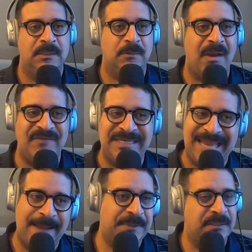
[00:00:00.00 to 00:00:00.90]
So I've
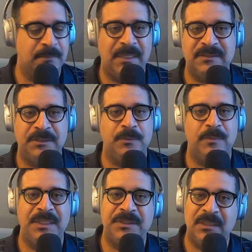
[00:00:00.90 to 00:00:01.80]
adapted to my
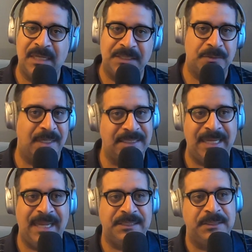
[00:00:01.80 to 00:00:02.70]
situation and I tried
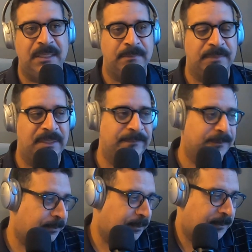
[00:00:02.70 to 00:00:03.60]
to catch up, but
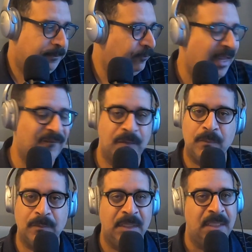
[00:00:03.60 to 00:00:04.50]
I have
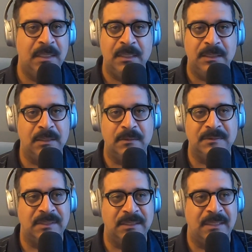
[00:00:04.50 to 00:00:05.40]
no,
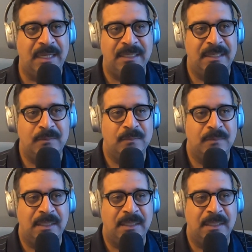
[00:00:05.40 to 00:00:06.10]
it's like I